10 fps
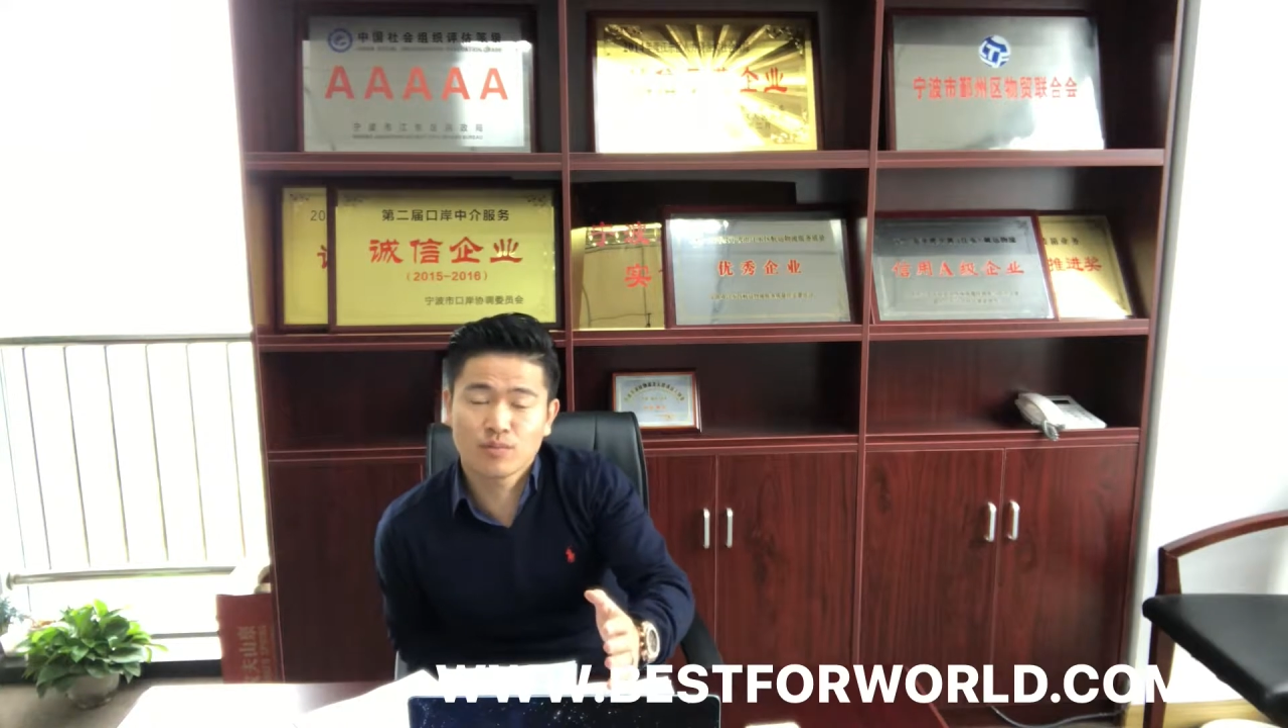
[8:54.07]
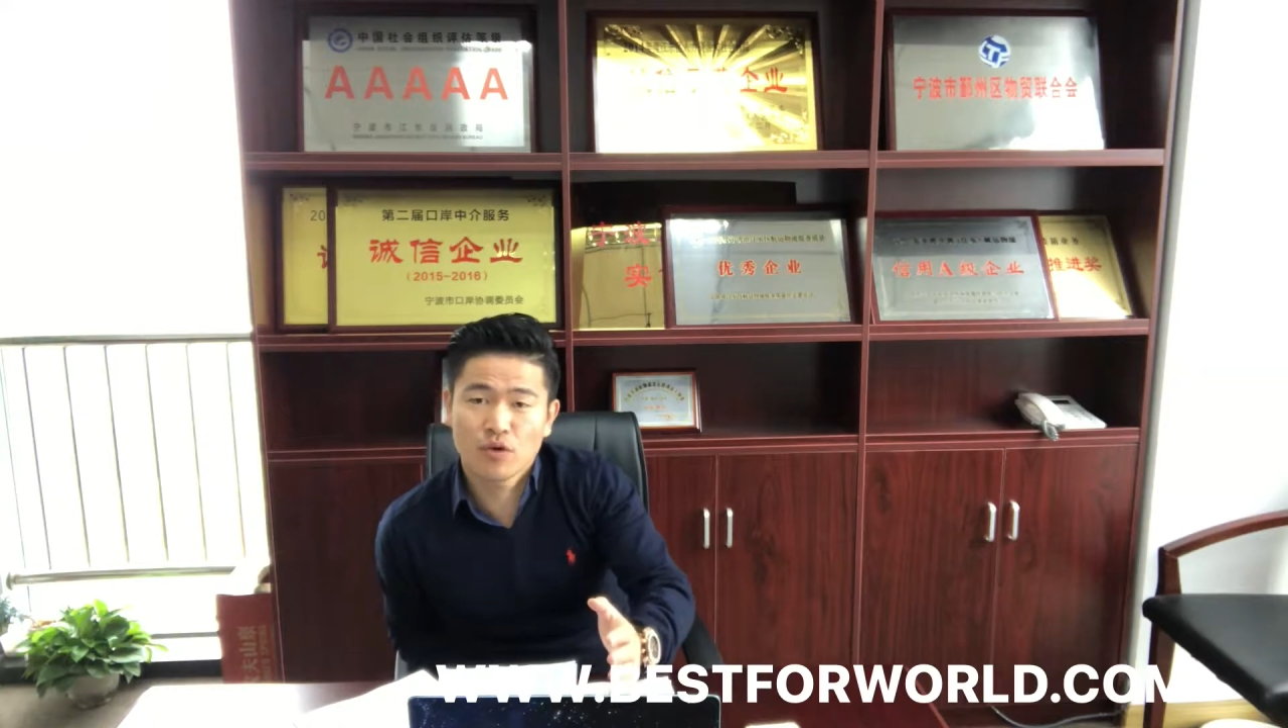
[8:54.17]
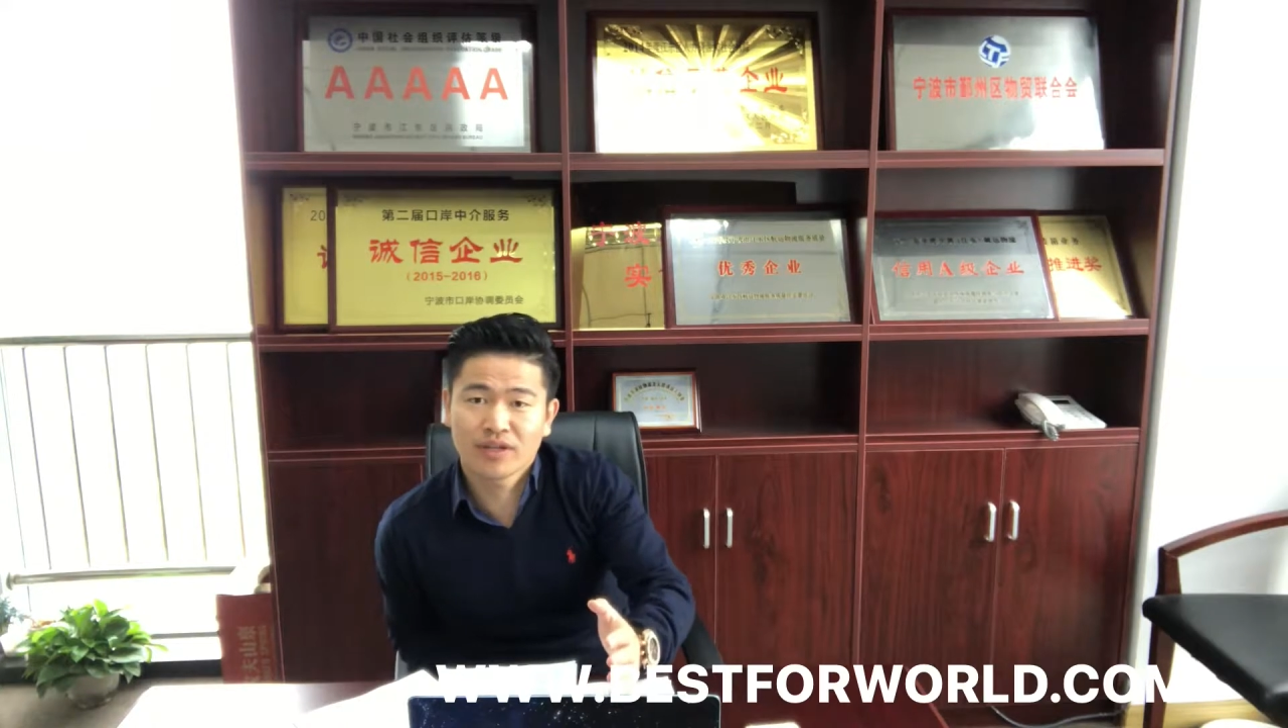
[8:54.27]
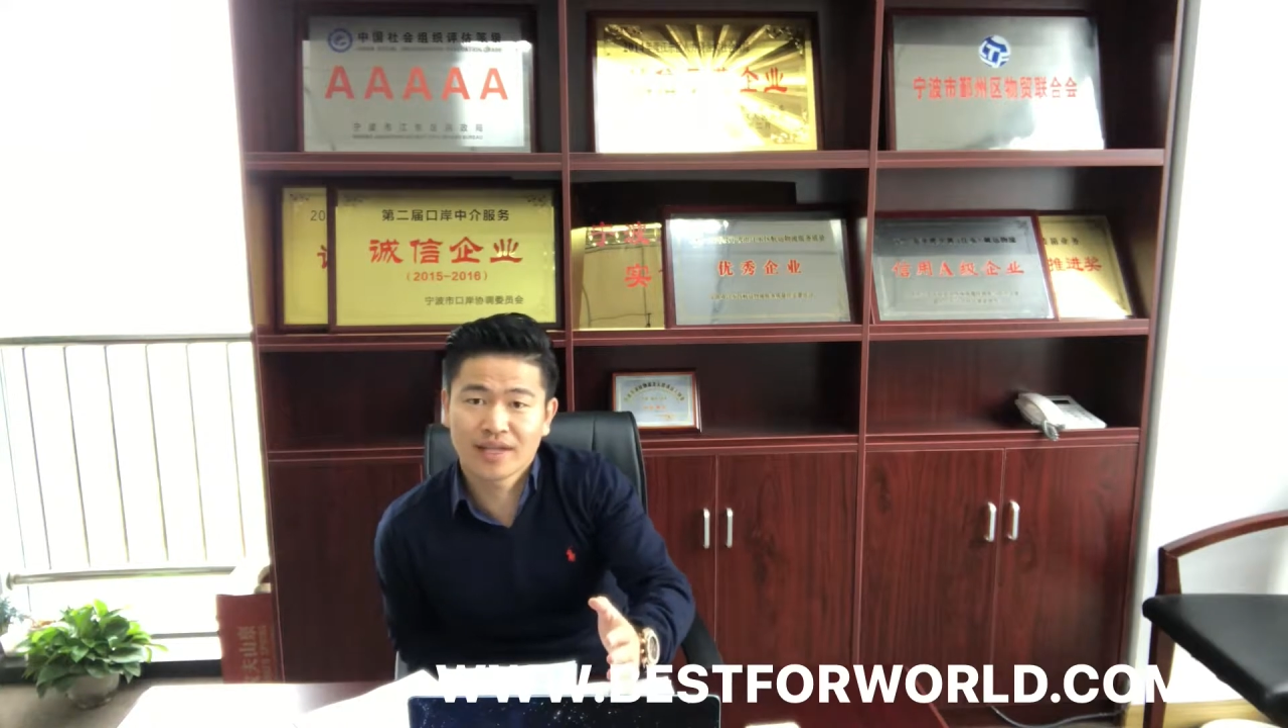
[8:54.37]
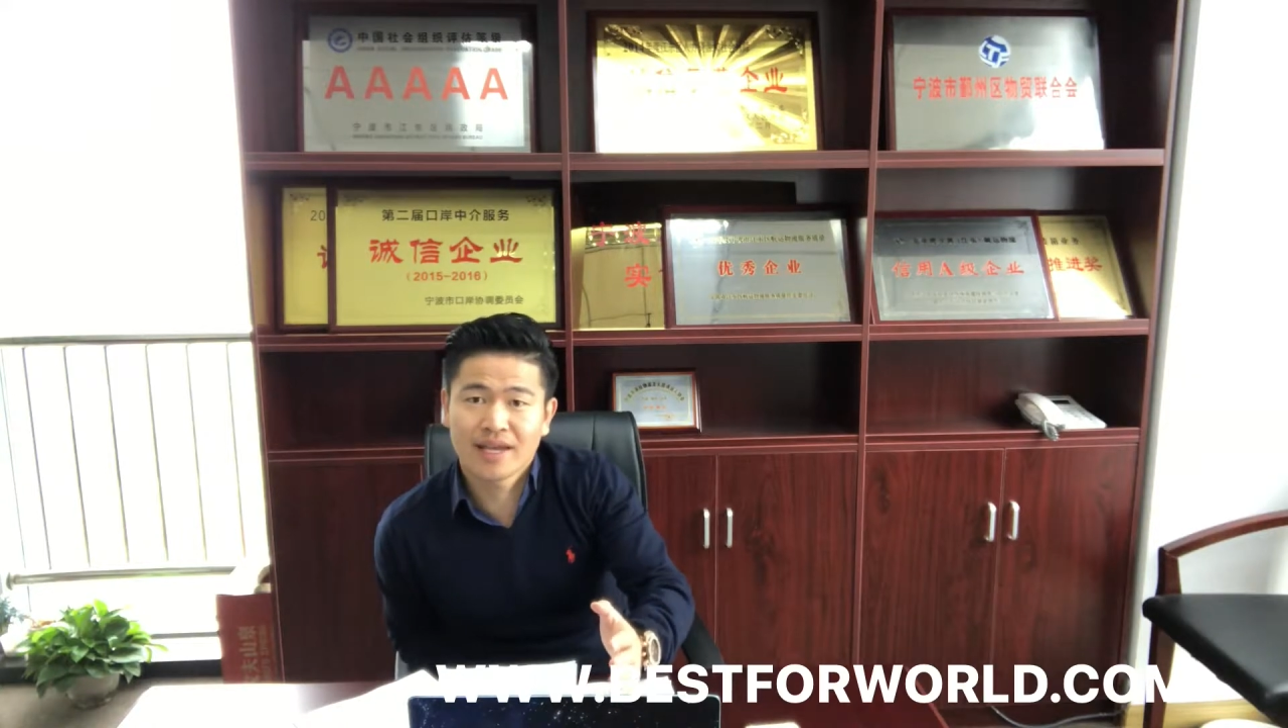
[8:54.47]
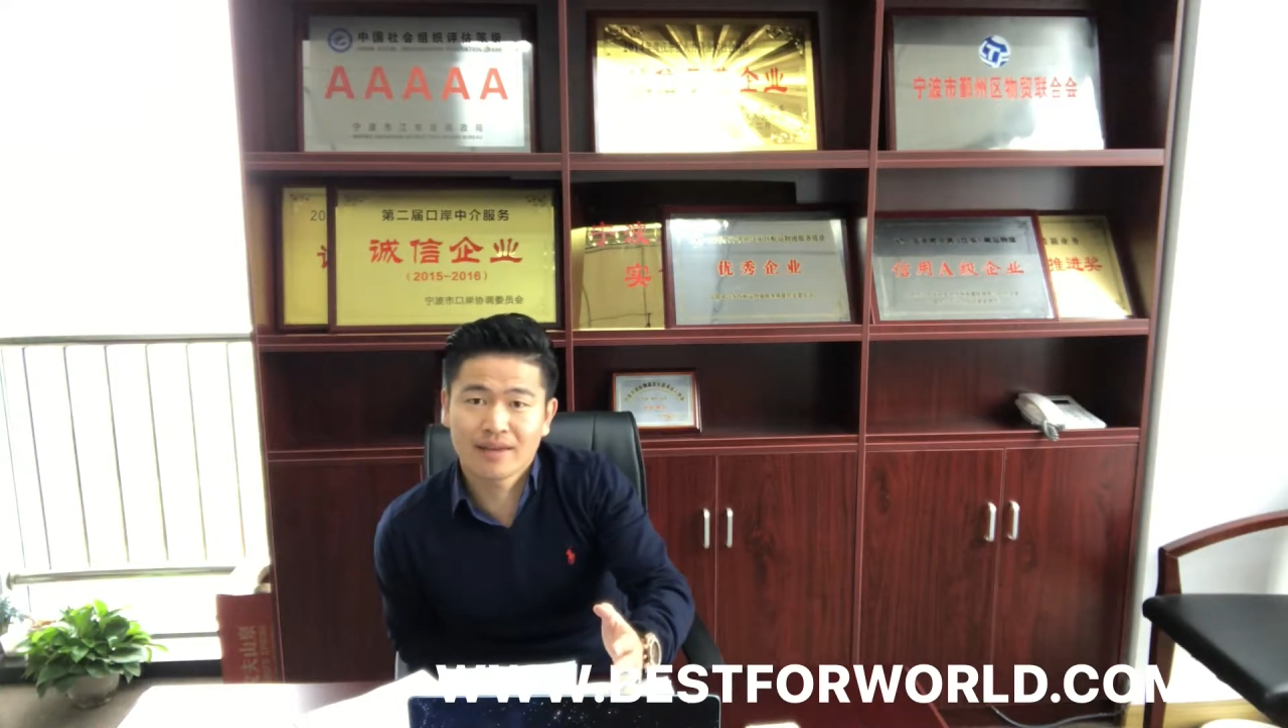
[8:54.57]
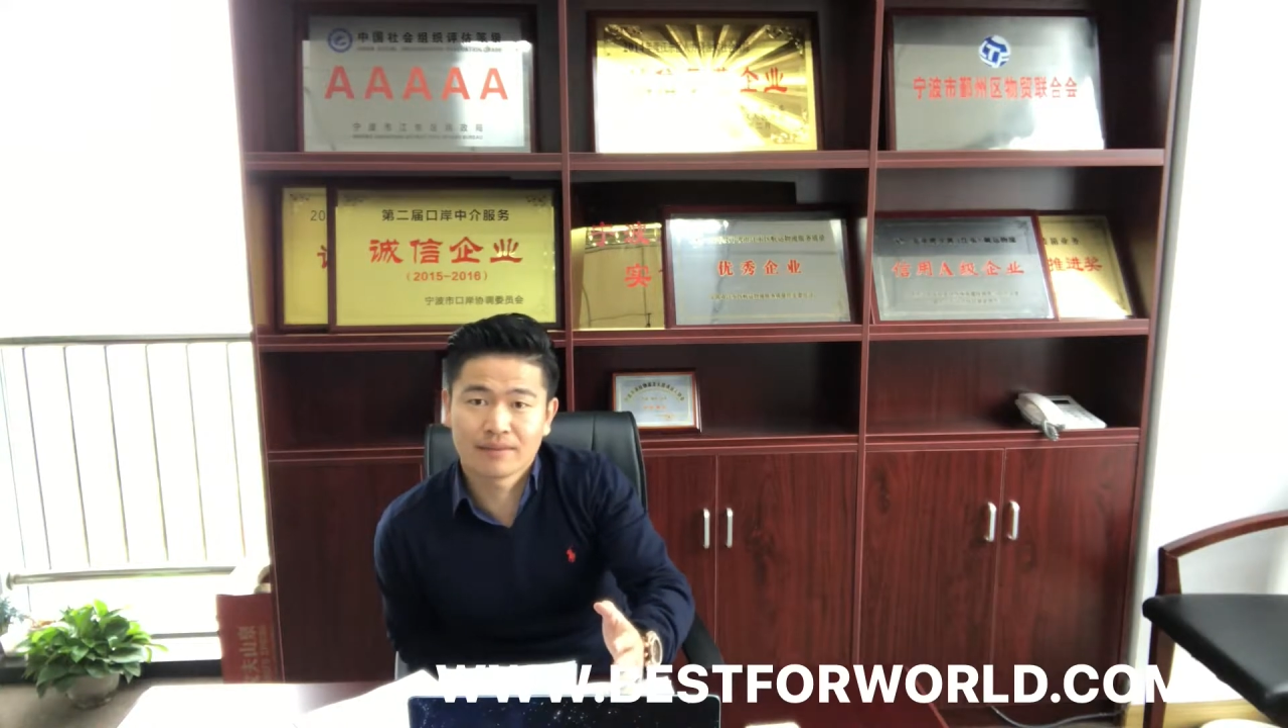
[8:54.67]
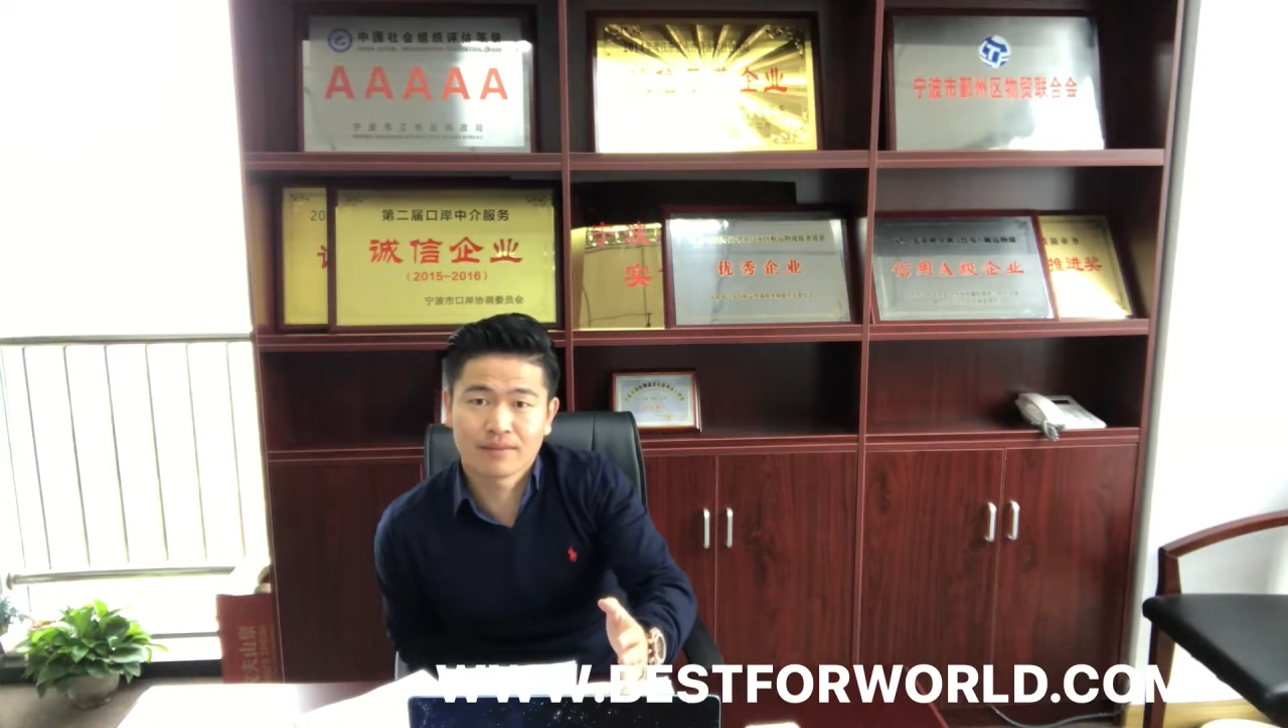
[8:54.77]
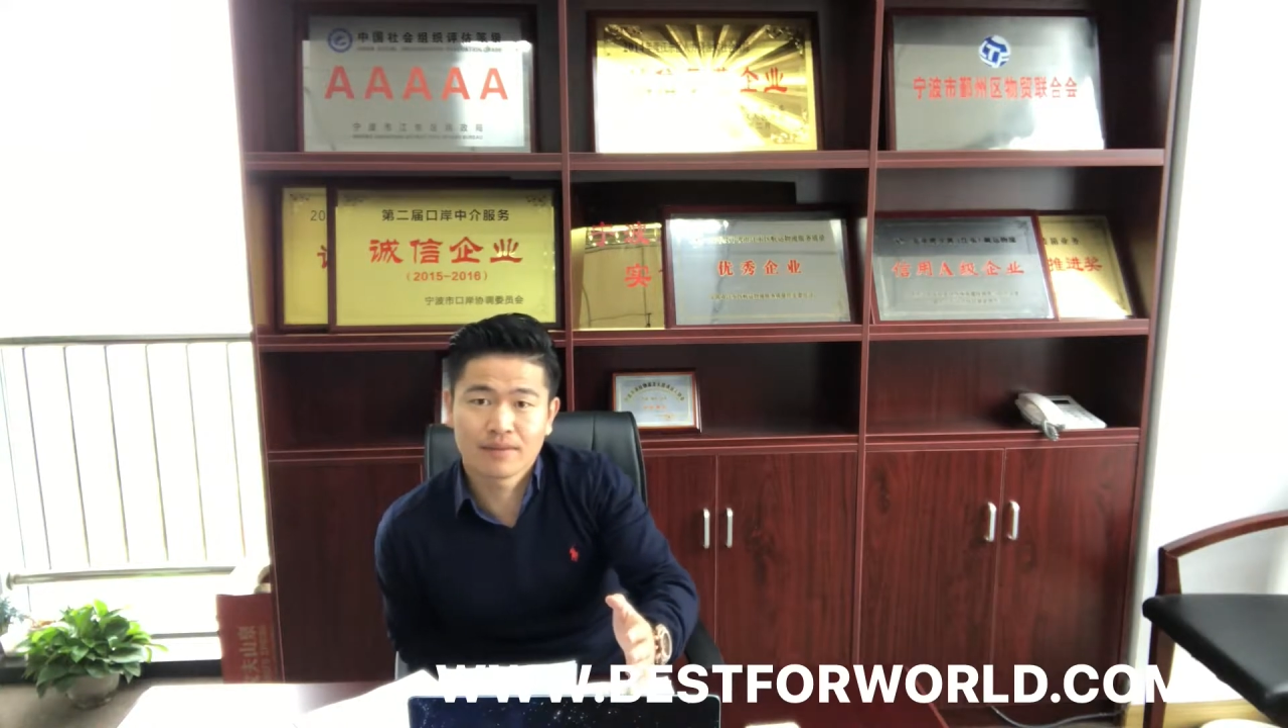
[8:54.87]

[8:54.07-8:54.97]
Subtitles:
port again.